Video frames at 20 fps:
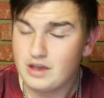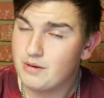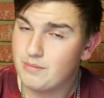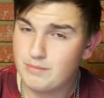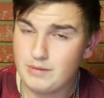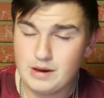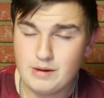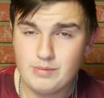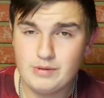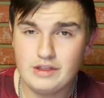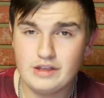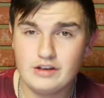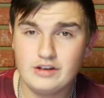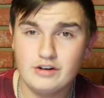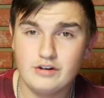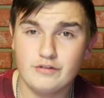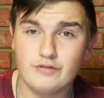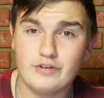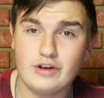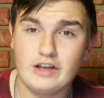Maybe they
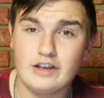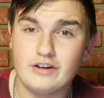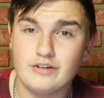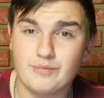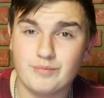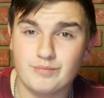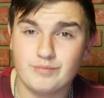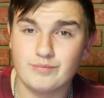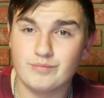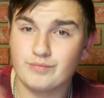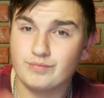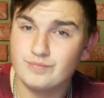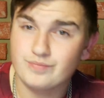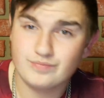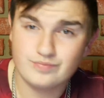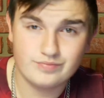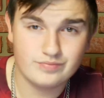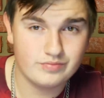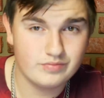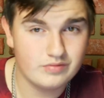could have kind
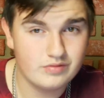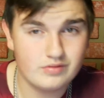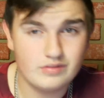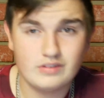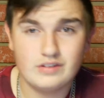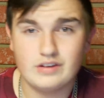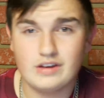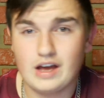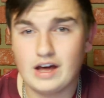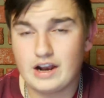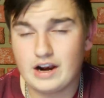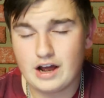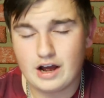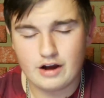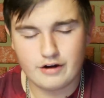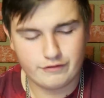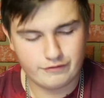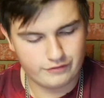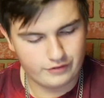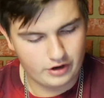of got
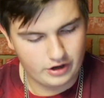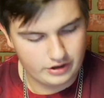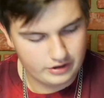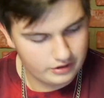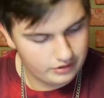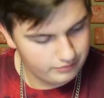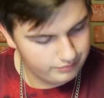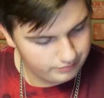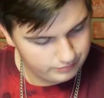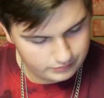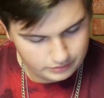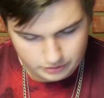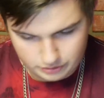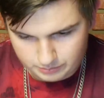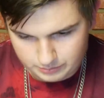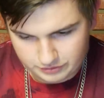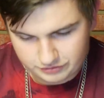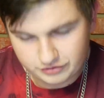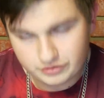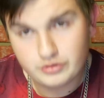off on it a little
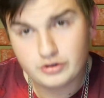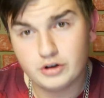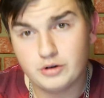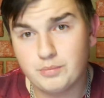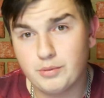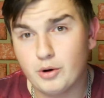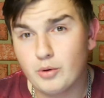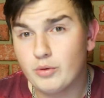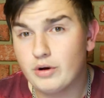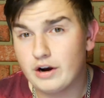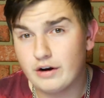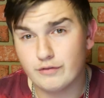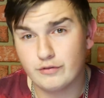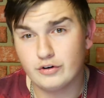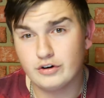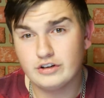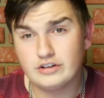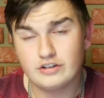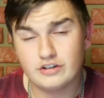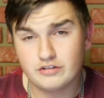bit sooner, but
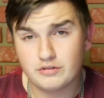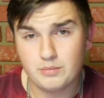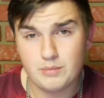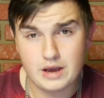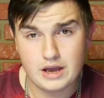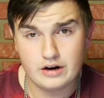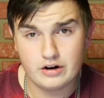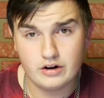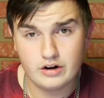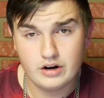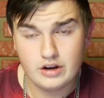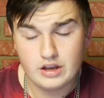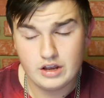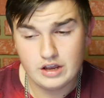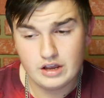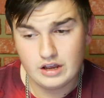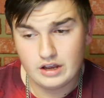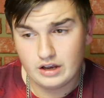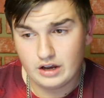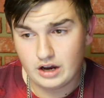whatever, it doesn't matter.
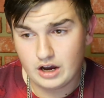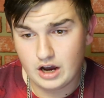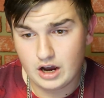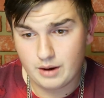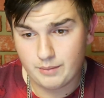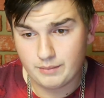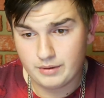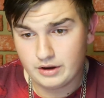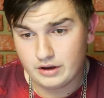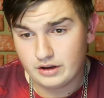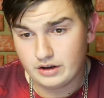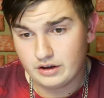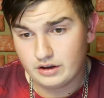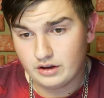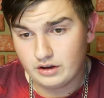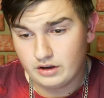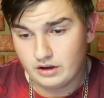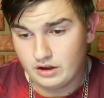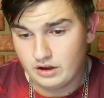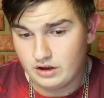
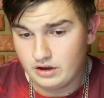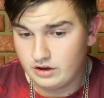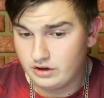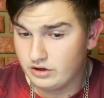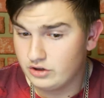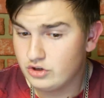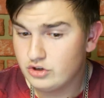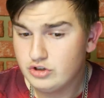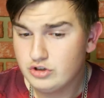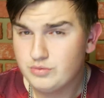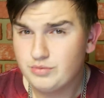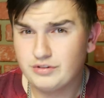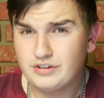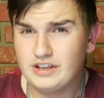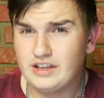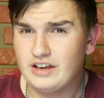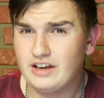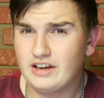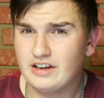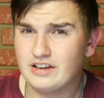YouTube's
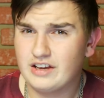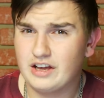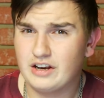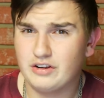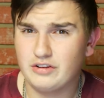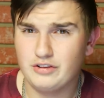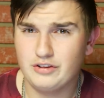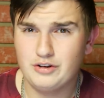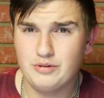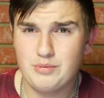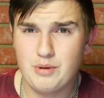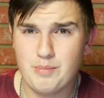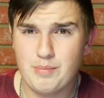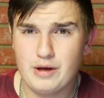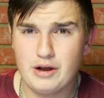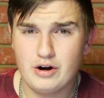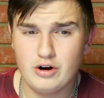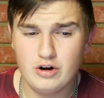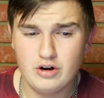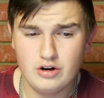got a little bit
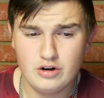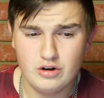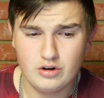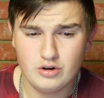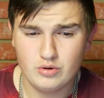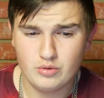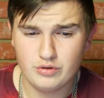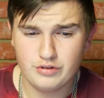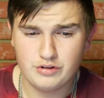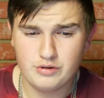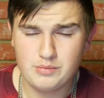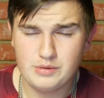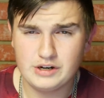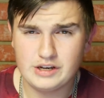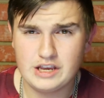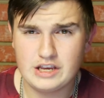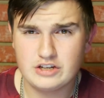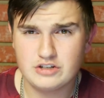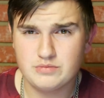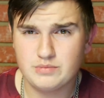better with
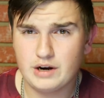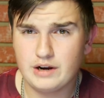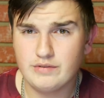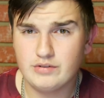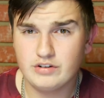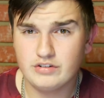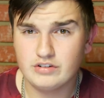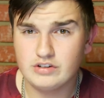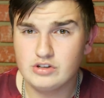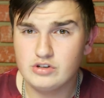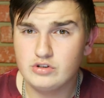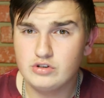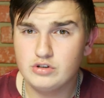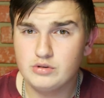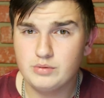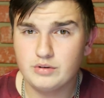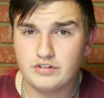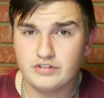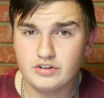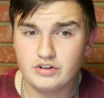communication, but obviously
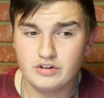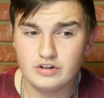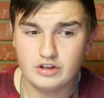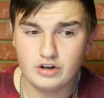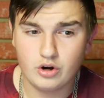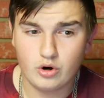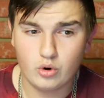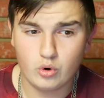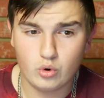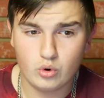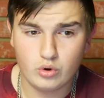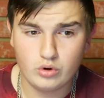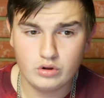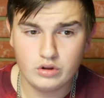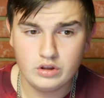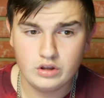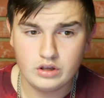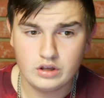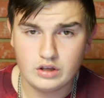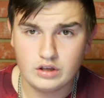YouTube is still in a
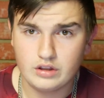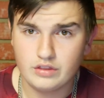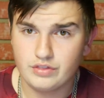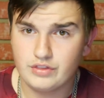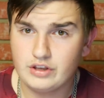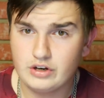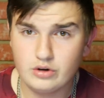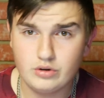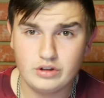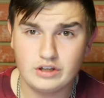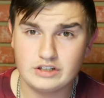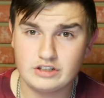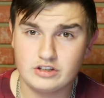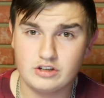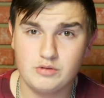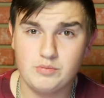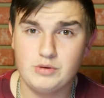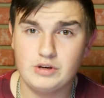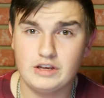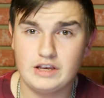hole. They don't like to
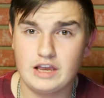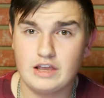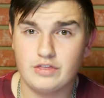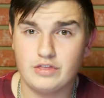communicate